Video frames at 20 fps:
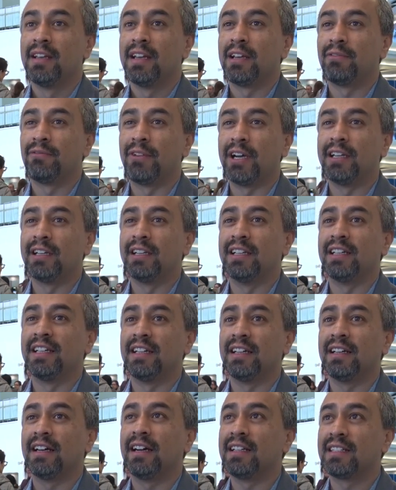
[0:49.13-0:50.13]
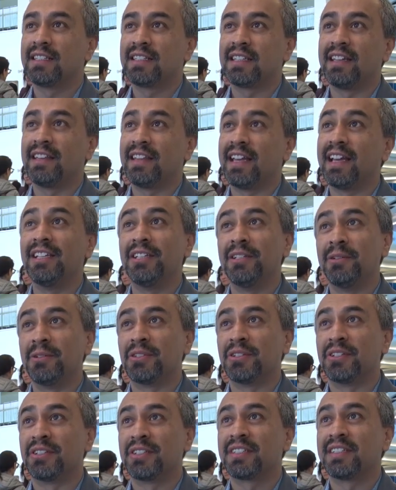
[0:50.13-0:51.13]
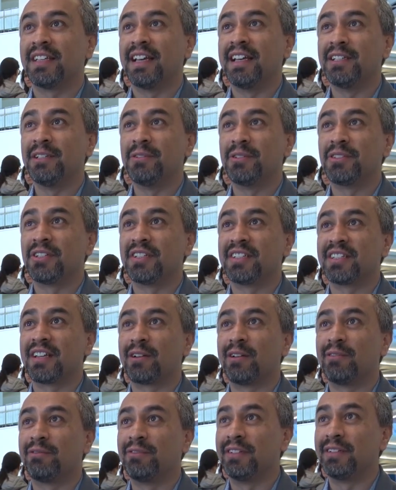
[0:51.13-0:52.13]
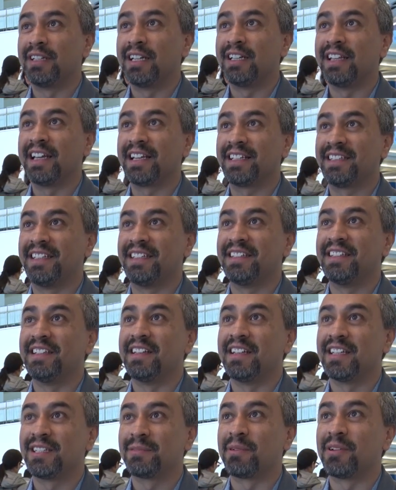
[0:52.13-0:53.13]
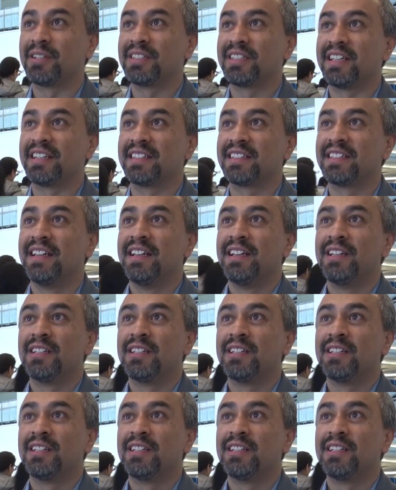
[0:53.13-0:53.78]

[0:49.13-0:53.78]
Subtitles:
And finally, I'd say the end users. End users are often neglected in this process.